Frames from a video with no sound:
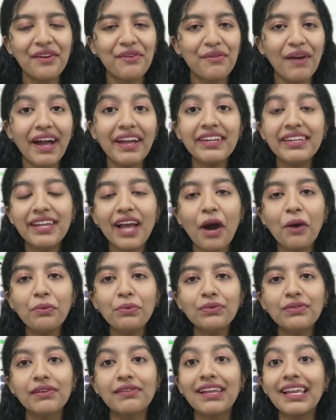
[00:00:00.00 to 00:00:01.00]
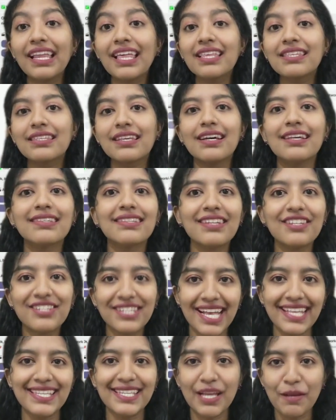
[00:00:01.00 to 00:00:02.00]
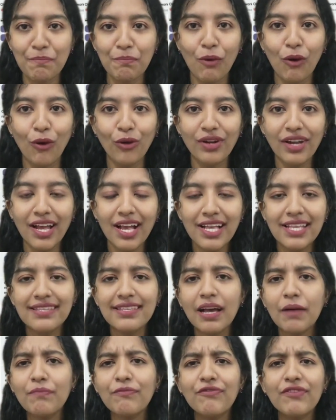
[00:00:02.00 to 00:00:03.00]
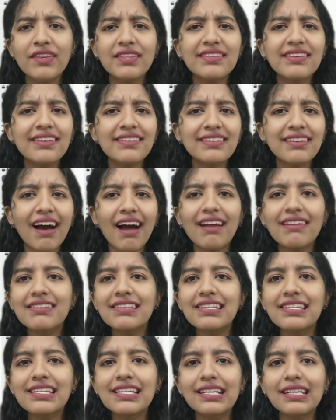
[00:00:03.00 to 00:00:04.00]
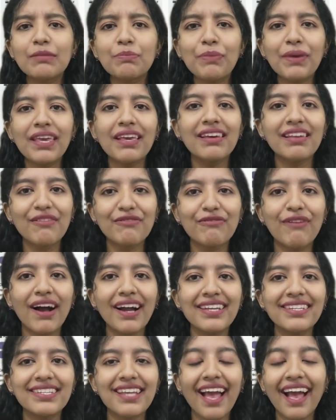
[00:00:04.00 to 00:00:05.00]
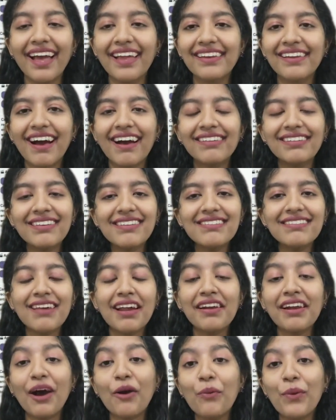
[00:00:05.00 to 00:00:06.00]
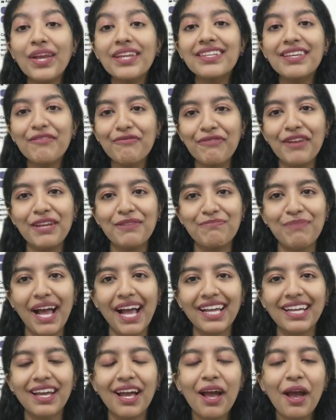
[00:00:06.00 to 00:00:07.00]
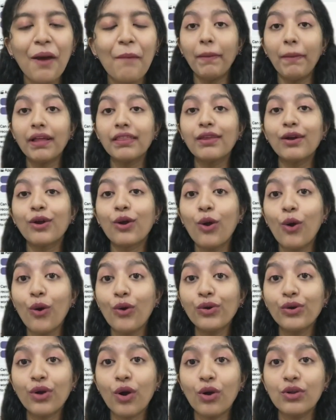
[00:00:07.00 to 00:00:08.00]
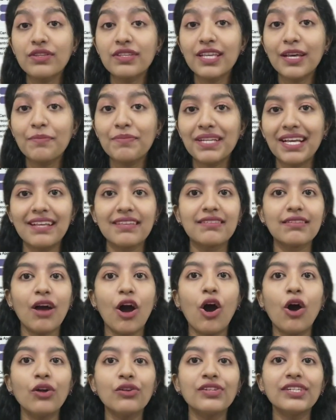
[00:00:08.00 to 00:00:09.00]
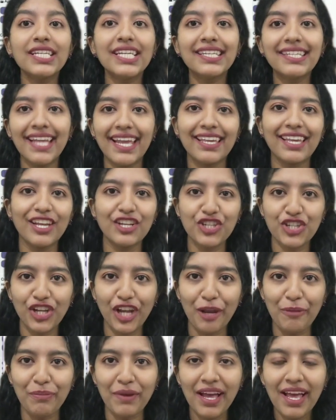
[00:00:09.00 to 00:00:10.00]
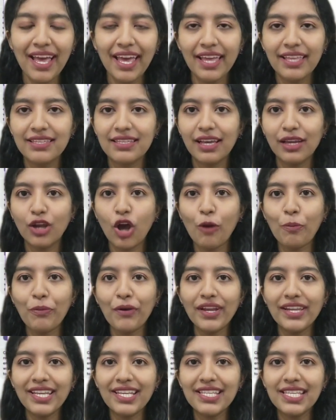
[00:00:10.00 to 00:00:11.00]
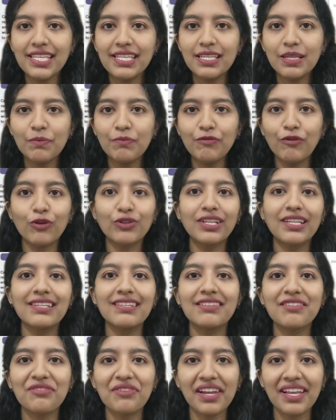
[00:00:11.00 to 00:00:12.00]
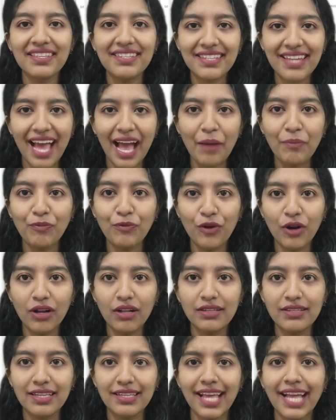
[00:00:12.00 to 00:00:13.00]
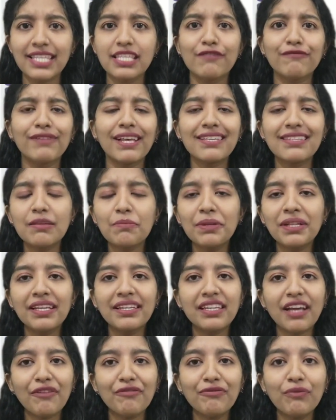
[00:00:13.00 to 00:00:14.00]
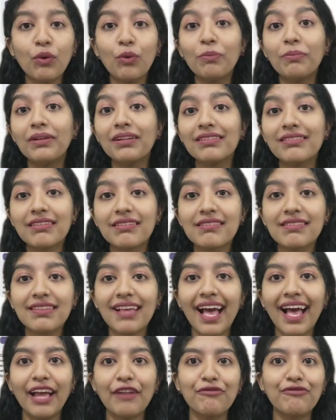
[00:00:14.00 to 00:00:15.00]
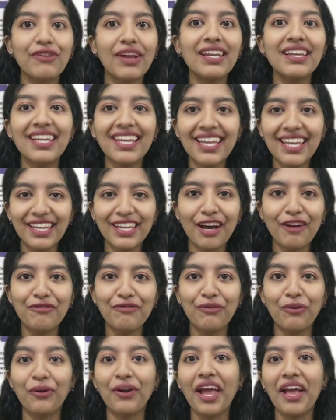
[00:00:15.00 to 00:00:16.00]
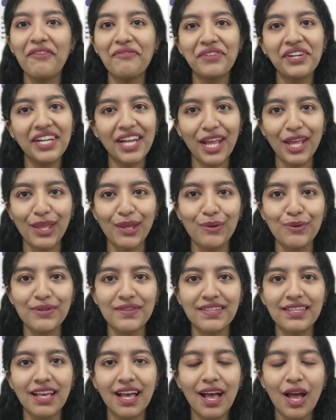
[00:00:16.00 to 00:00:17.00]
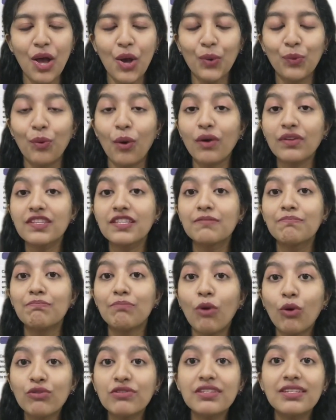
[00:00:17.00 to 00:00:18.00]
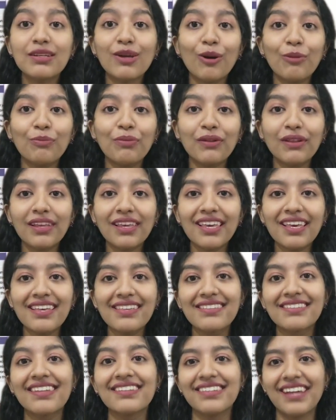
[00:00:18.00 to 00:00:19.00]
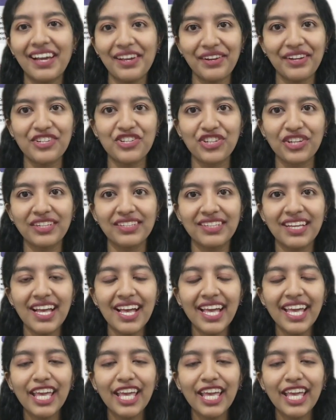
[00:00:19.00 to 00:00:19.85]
Right now, the release is in testing mode. Some features are still being refined and others are awaiting feedback. But the core concept is already taking shape. It's an operating system for the decentralized app world that's flexible enough for builders and friendly enough for everyday use. What's most compelling is the direction.